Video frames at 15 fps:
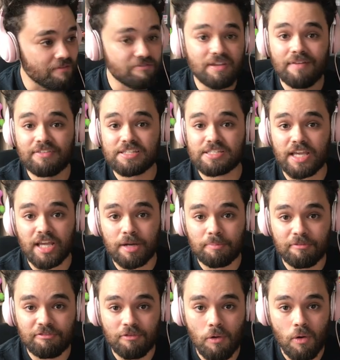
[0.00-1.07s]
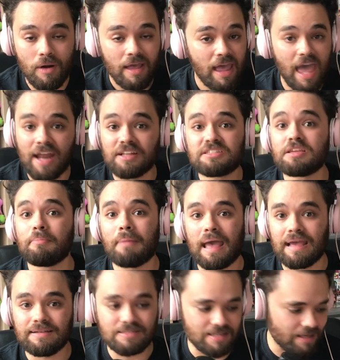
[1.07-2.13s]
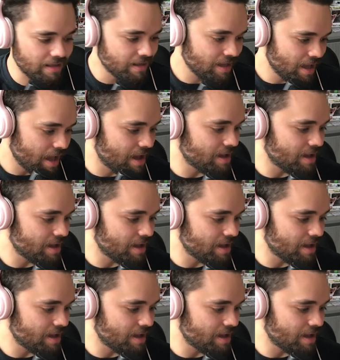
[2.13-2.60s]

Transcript: They've never seen it before and it's amazing.